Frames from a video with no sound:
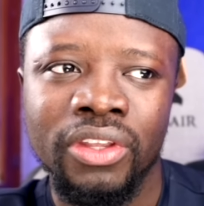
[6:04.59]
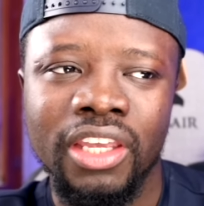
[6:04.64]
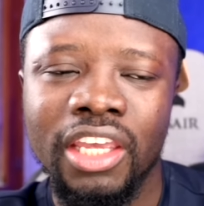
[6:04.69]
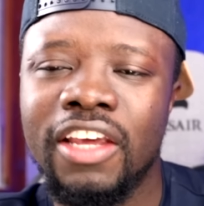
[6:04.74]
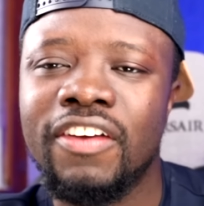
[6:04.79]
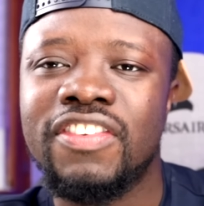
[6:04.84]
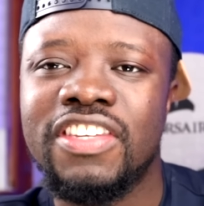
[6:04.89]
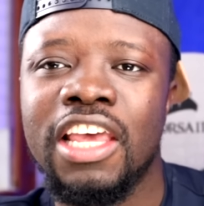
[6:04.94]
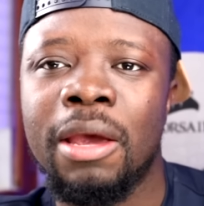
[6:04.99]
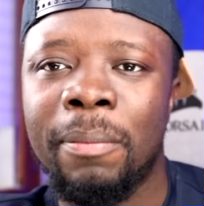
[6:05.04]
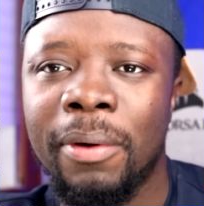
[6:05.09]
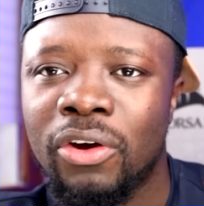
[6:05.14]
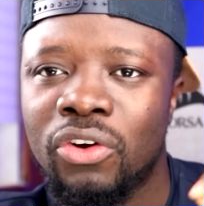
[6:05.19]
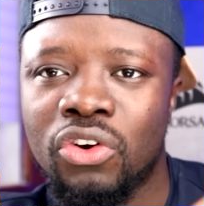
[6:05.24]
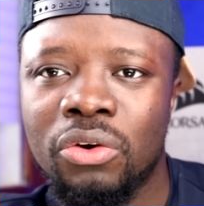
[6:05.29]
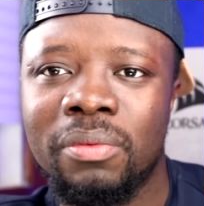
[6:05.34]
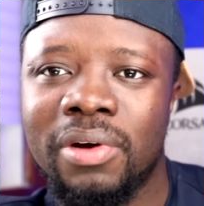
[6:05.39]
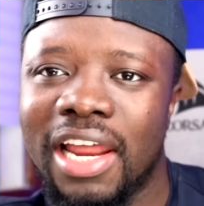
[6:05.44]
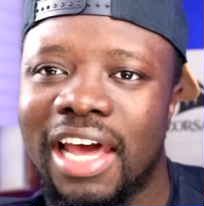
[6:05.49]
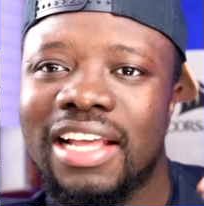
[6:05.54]
If they be
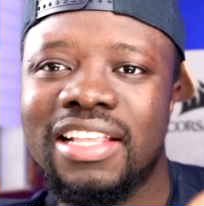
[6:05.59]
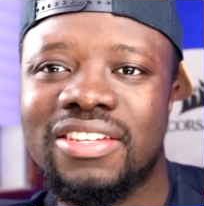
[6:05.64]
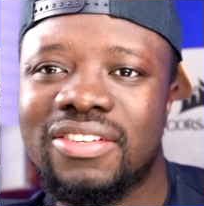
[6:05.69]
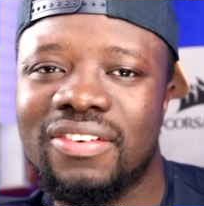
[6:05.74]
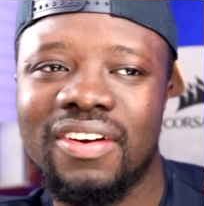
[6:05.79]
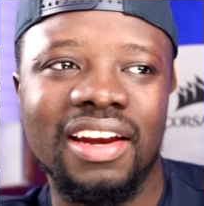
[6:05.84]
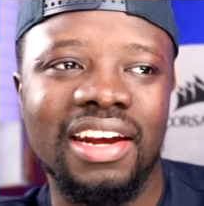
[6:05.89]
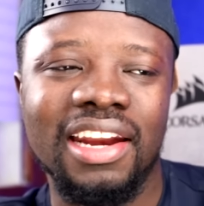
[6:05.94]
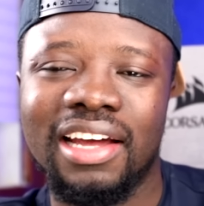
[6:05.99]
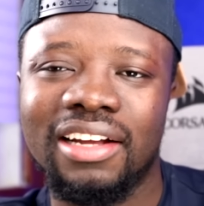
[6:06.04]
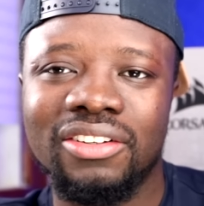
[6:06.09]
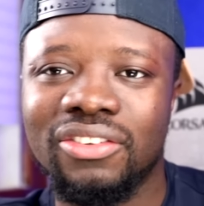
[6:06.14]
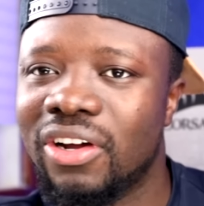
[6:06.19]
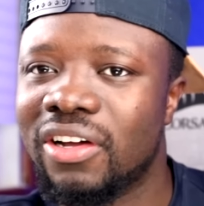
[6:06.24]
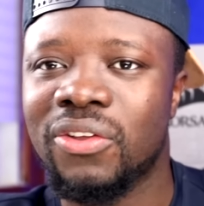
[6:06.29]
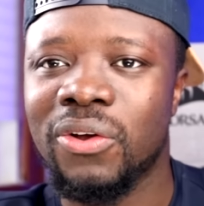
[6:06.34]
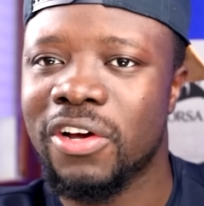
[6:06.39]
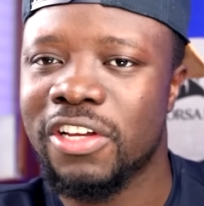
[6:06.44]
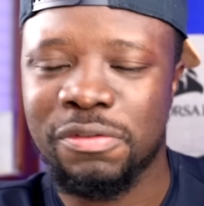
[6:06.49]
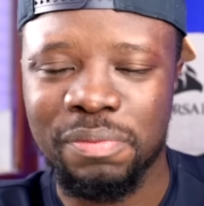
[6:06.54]
doom light, scrana,
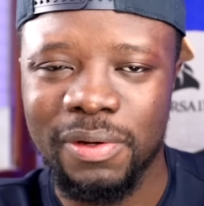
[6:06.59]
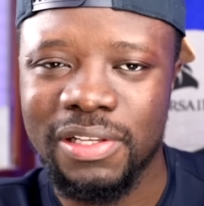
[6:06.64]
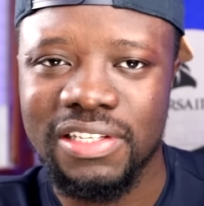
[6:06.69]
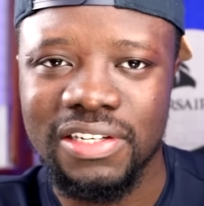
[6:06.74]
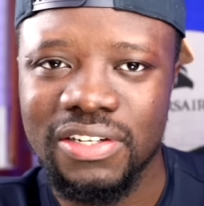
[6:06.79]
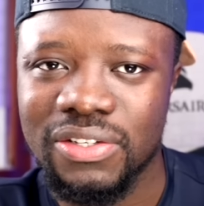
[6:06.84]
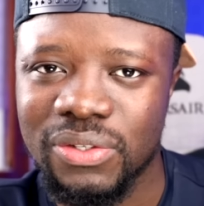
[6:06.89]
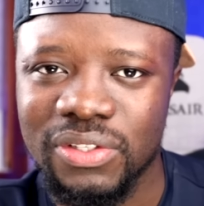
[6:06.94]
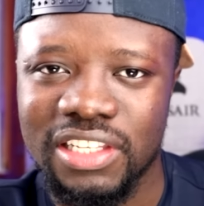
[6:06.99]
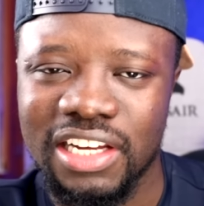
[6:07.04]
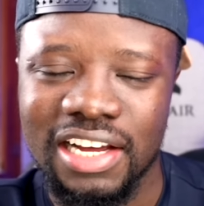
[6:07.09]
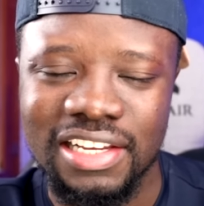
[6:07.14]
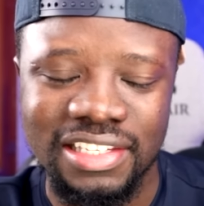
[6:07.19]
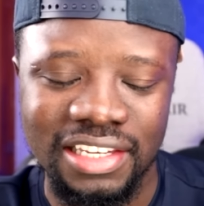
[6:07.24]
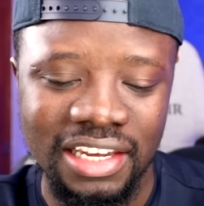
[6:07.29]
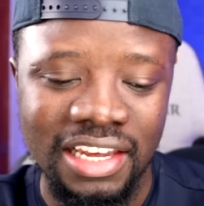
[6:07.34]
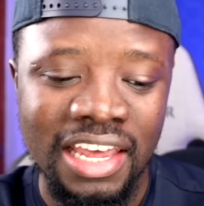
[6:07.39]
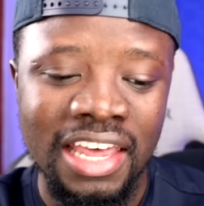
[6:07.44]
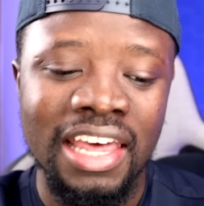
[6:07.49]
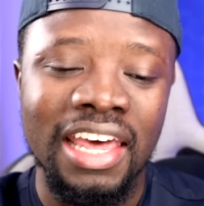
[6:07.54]
not hospital, so I
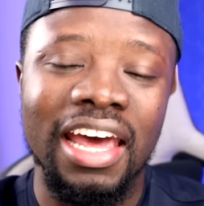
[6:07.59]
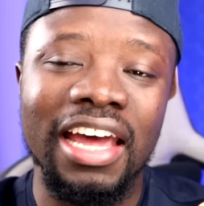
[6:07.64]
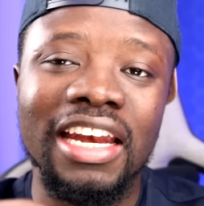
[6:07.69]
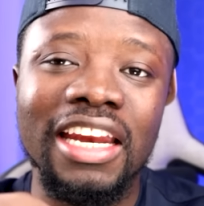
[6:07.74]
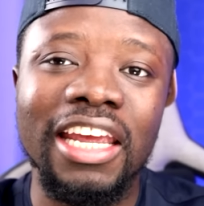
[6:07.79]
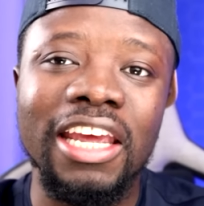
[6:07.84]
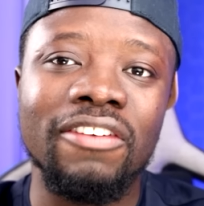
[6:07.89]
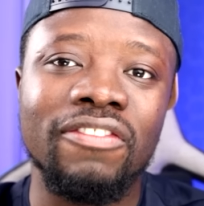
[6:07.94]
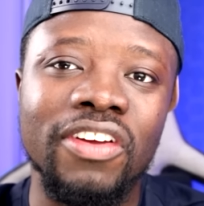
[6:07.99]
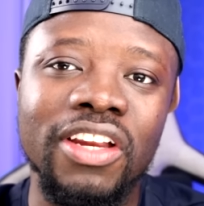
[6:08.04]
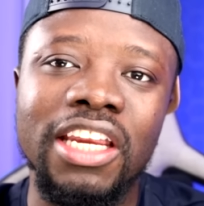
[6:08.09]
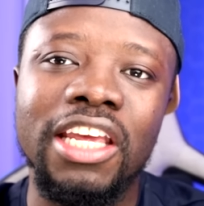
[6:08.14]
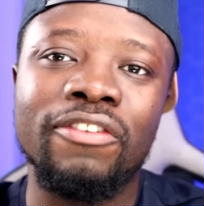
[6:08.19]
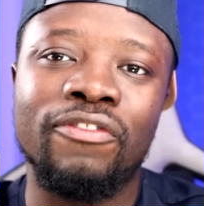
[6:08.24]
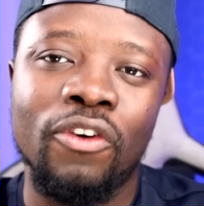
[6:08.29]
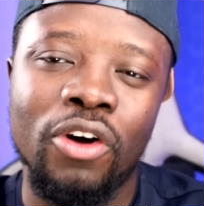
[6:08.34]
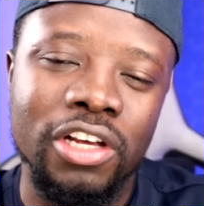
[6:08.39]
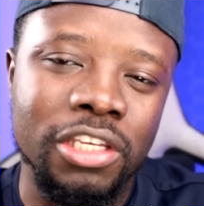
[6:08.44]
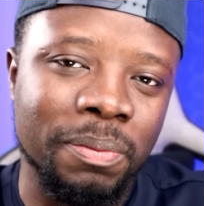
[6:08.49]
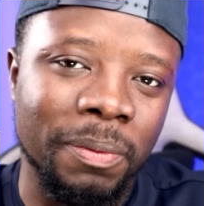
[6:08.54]
say. And even
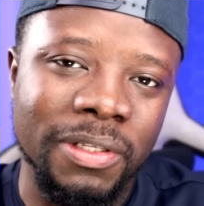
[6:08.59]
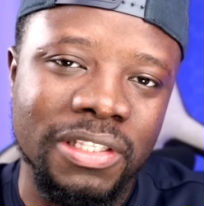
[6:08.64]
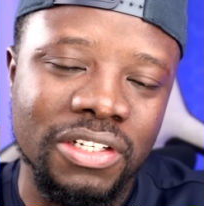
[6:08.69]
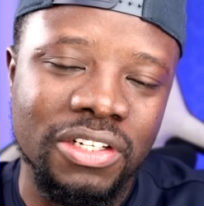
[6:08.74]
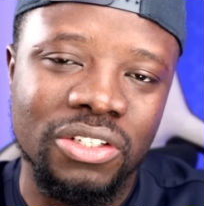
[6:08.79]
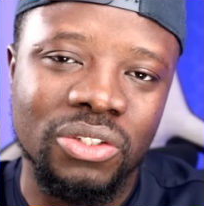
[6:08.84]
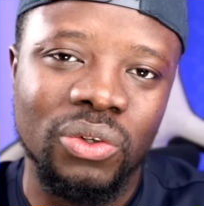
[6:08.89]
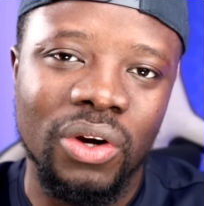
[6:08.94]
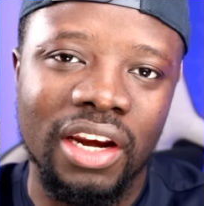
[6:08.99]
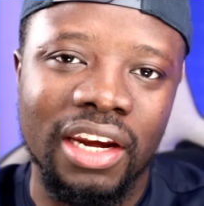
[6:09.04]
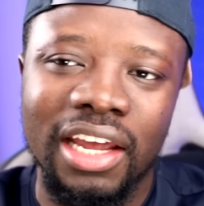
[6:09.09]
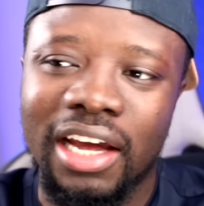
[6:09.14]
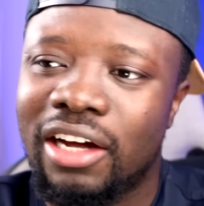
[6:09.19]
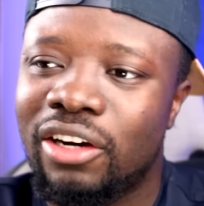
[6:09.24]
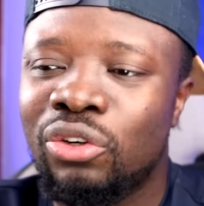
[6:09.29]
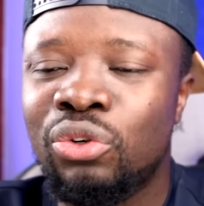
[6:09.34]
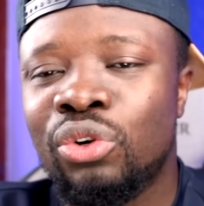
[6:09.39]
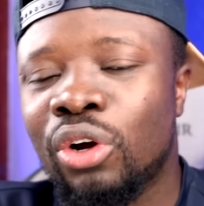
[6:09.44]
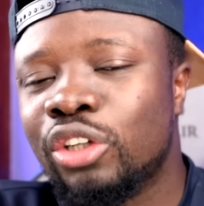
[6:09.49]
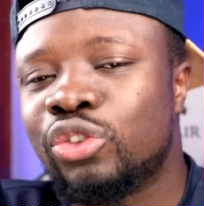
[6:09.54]
if hospital, scrana,
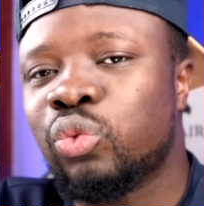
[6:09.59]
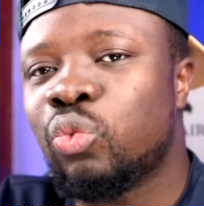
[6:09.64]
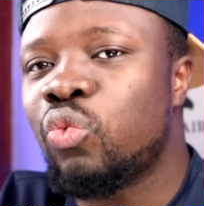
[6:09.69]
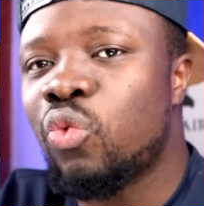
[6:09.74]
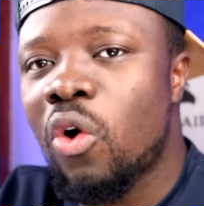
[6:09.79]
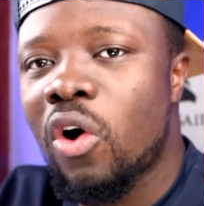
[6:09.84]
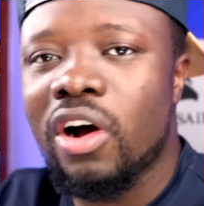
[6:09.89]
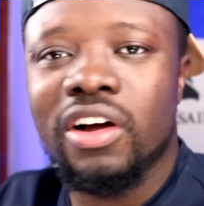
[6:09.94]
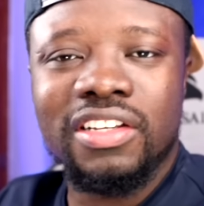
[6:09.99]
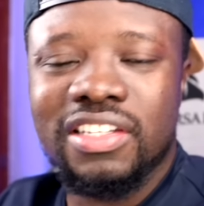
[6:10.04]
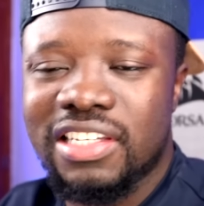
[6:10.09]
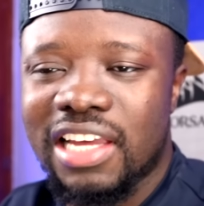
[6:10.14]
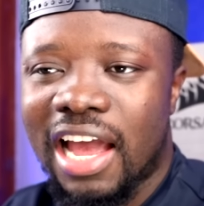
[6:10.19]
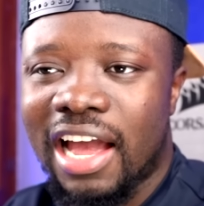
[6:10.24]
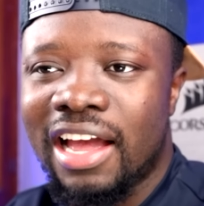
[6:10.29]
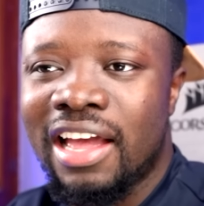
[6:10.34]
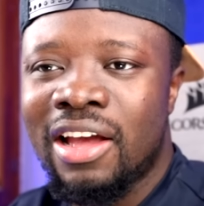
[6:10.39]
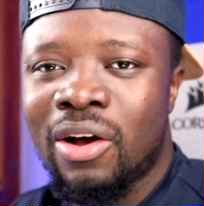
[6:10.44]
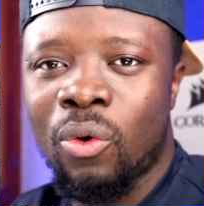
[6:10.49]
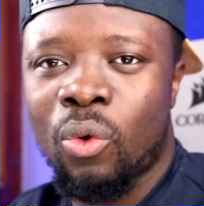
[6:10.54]
not
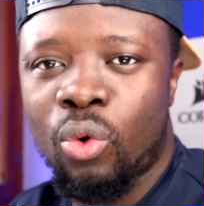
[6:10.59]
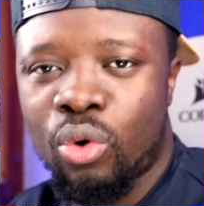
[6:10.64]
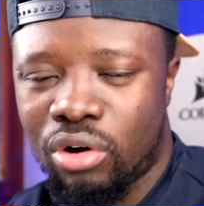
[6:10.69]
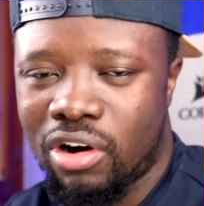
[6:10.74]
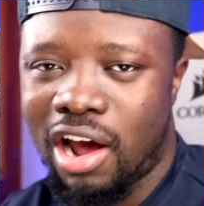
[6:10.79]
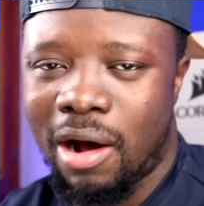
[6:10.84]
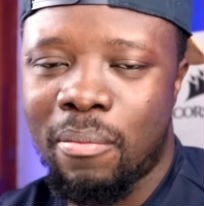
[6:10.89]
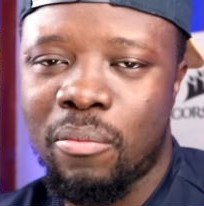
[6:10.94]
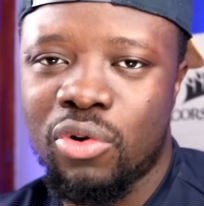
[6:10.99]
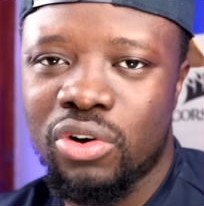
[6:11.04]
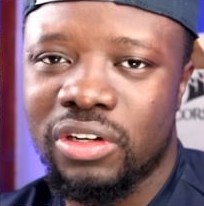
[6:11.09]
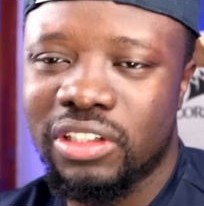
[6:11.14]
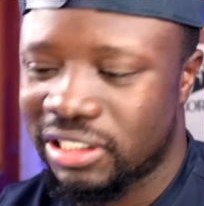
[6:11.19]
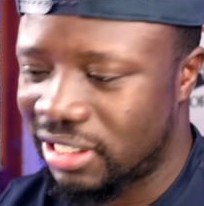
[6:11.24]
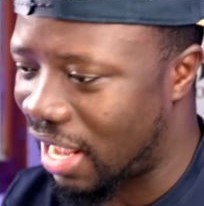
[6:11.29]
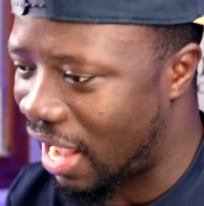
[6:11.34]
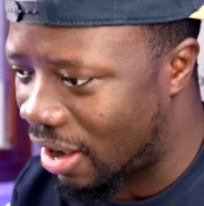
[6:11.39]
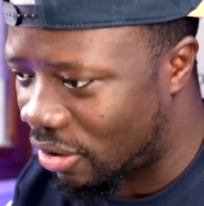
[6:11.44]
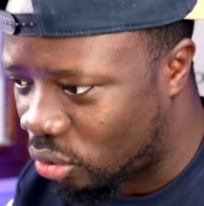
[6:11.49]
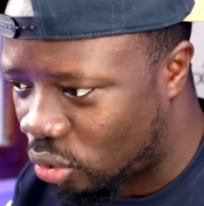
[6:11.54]
water, and kura mono
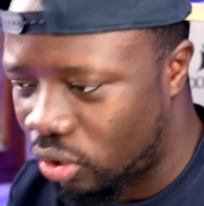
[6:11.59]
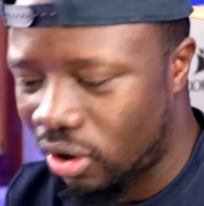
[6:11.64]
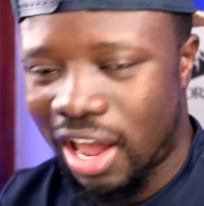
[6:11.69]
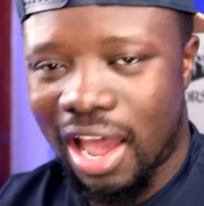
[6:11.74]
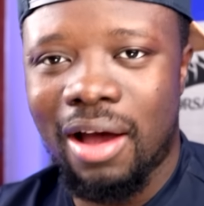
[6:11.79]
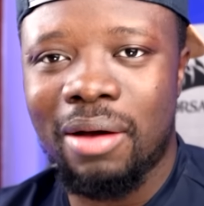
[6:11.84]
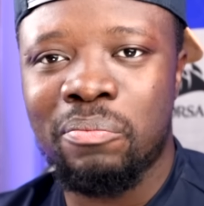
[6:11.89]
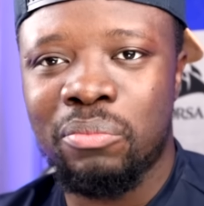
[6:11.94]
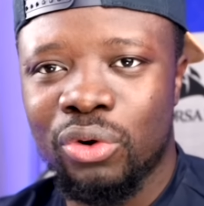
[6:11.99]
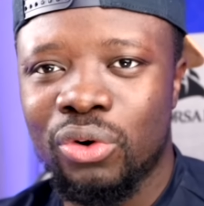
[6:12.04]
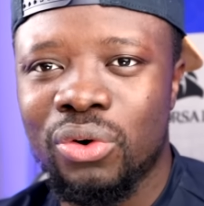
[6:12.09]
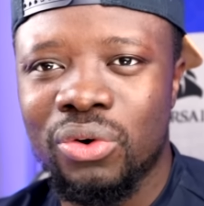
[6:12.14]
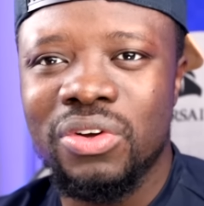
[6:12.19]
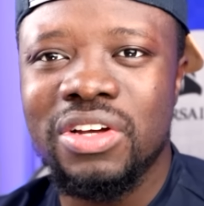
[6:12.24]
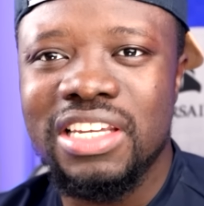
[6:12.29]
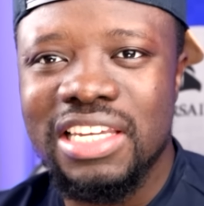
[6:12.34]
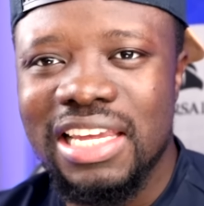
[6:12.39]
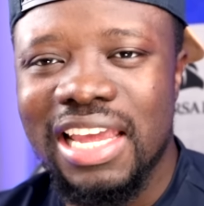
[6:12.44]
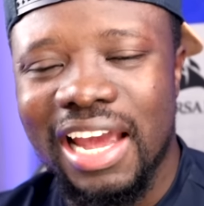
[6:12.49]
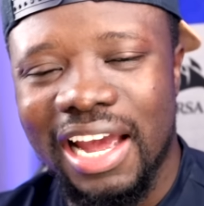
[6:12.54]
down, kura mono
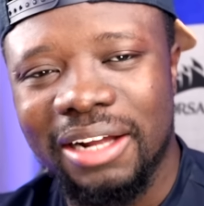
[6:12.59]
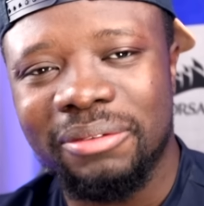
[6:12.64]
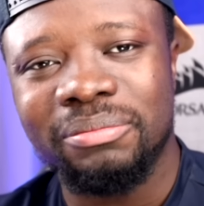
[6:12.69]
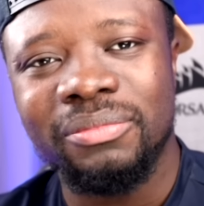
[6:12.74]
here.